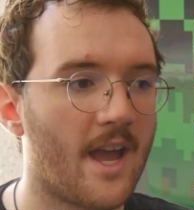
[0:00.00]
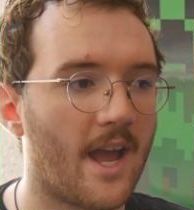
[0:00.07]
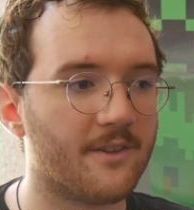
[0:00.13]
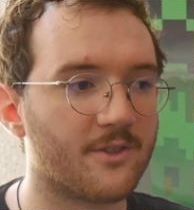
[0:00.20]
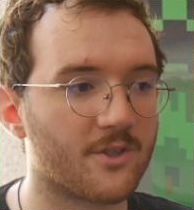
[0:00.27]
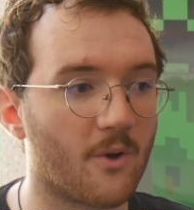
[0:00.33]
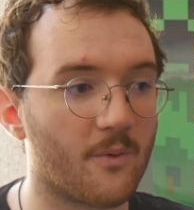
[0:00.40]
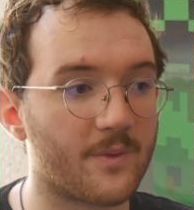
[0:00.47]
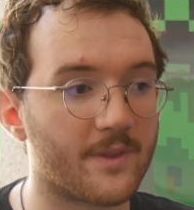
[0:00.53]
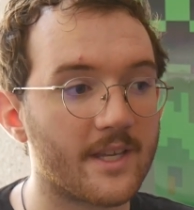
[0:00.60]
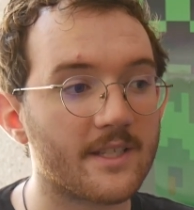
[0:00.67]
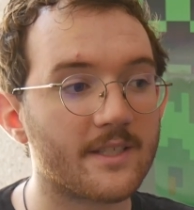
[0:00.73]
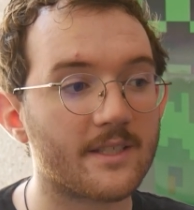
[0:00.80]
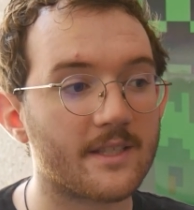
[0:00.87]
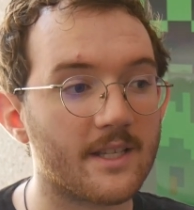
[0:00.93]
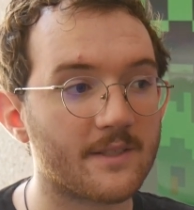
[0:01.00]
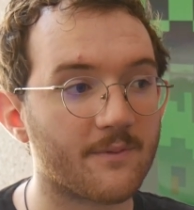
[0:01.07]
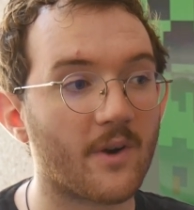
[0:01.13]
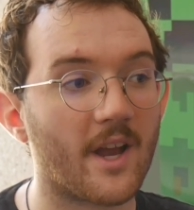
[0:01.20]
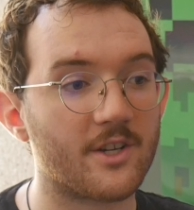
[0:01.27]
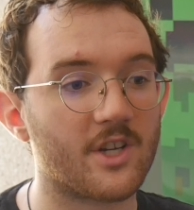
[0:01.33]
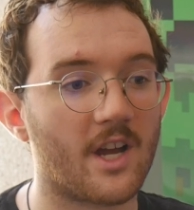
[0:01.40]
And so this
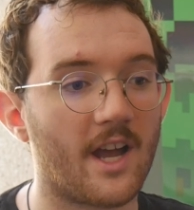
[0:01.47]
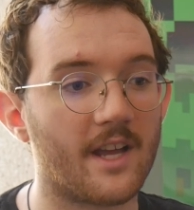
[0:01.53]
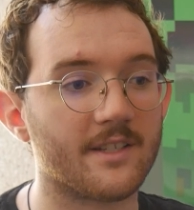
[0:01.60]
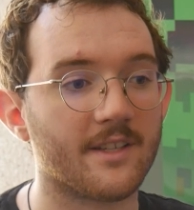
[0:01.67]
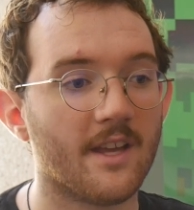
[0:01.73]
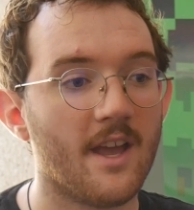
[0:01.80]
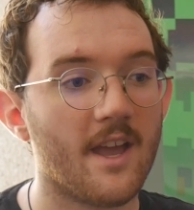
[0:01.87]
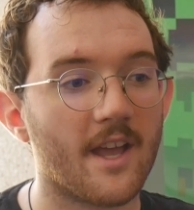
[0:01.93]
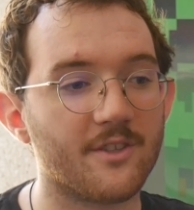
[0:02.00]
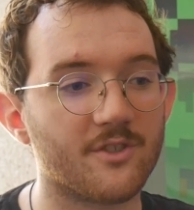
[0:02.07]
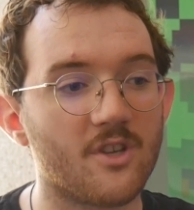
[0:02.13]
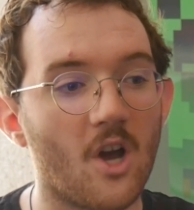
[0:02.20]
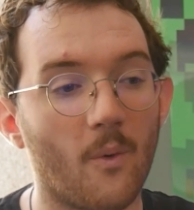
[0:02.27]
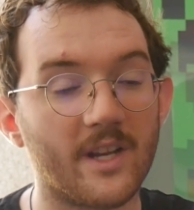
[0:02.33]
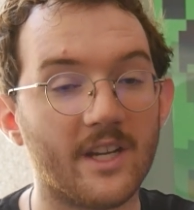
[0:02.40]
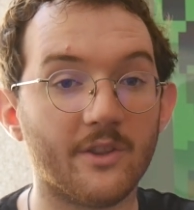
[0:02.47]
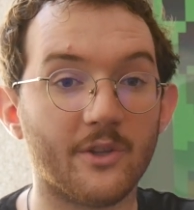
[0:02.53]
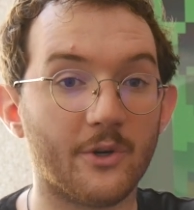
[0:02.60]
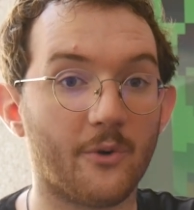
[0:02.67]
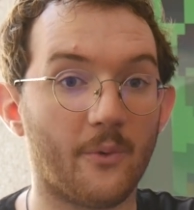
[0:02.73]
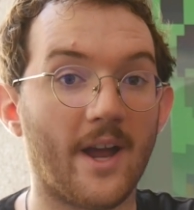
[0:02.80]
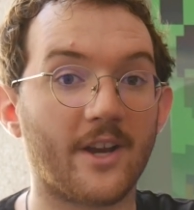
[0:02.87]
franchise is going in the
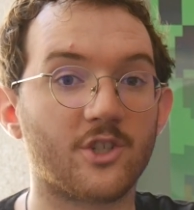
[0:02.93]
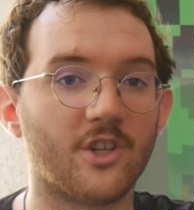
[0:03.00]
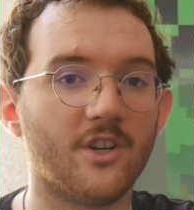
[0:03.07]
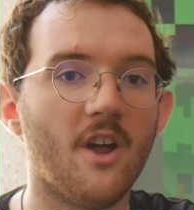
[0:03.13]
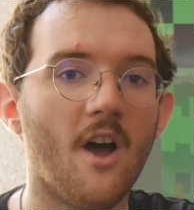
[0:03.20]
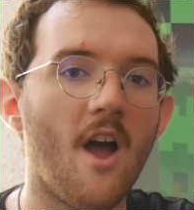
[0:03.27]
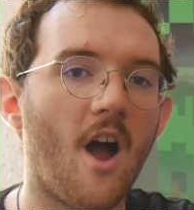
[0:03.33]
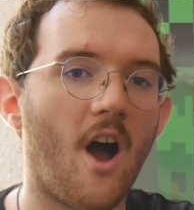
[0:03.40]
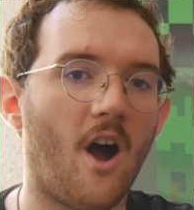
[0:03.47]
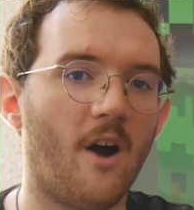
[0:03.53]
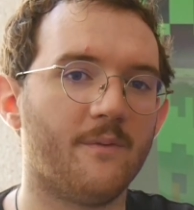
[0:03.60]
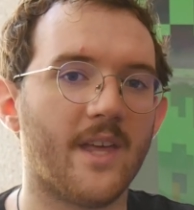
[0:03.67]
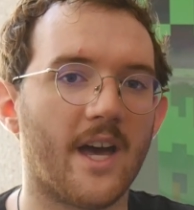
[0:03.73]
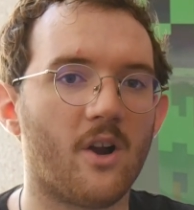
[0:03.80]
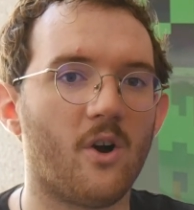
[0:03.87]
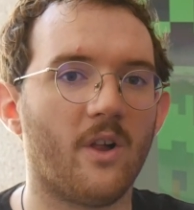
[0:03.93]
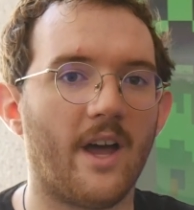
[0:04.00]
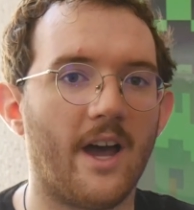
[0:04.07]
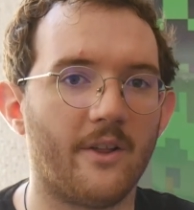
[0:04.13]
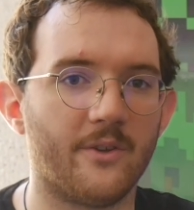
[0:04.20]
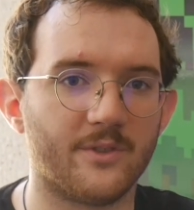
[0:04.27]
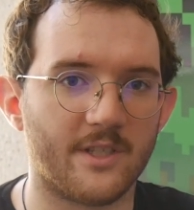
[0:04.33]
direction of that All
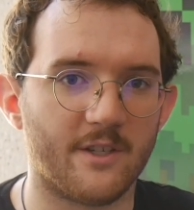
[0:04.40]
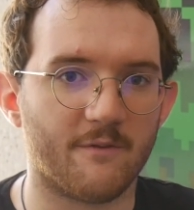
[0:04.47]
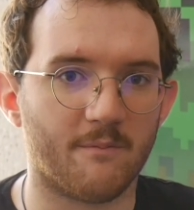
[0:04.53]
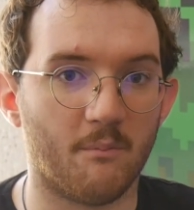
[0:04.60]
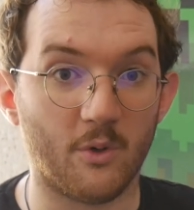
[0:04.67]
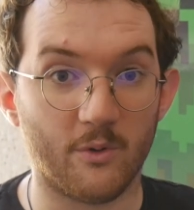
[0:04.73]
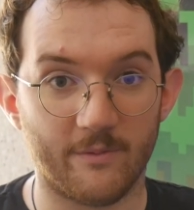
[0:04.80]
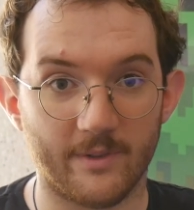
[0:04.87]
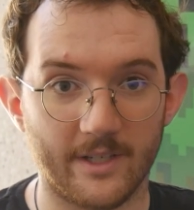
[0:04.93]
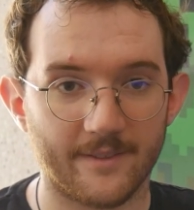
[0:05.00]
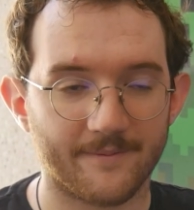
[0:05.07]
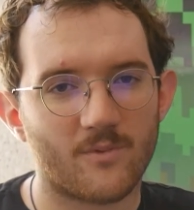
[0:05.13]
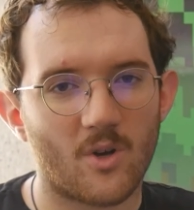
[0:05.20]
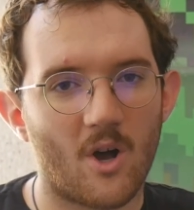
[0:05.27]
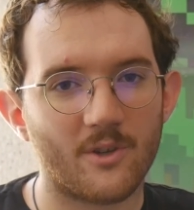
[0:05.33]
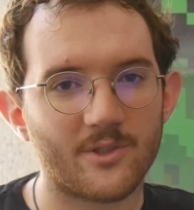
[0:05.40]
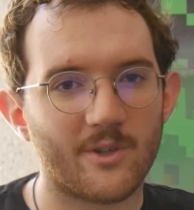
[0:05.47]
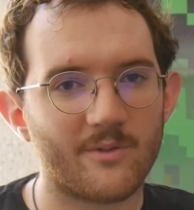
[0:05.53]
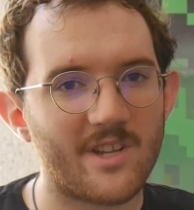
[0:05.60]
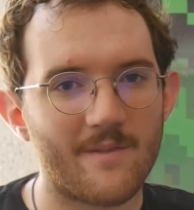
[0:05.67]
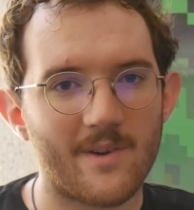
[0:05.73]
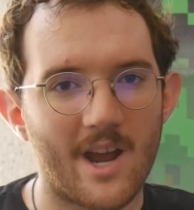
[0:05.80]
Hallows Eve movie. Also,
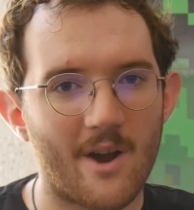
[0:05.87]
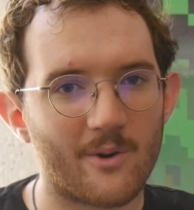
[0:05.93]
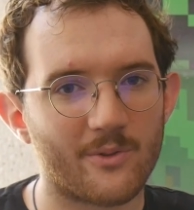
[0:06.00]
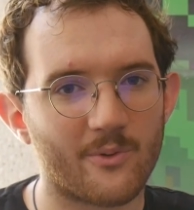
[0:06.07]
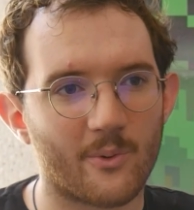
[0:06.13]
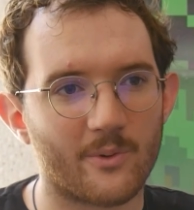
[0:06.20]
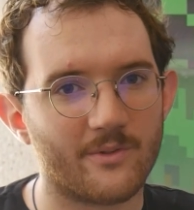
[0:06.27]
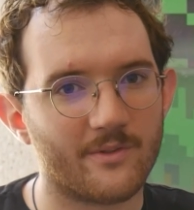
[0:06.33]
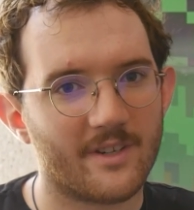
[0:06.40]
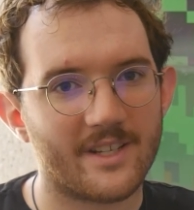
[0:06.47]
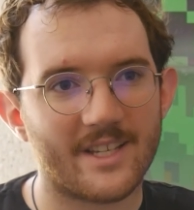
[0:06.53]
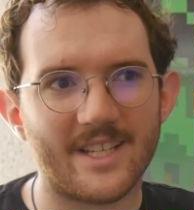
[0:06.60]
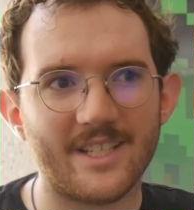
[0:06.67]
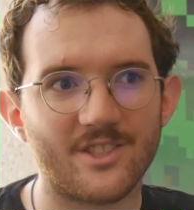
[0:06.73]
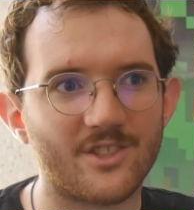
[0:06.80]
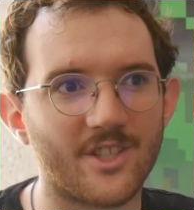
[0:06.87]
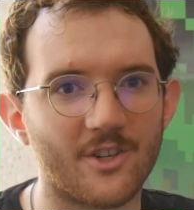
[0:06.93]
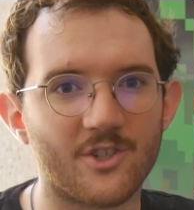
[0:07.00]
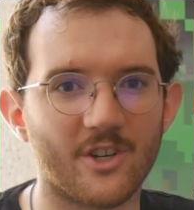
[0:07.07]
David Howard Thornton, he's such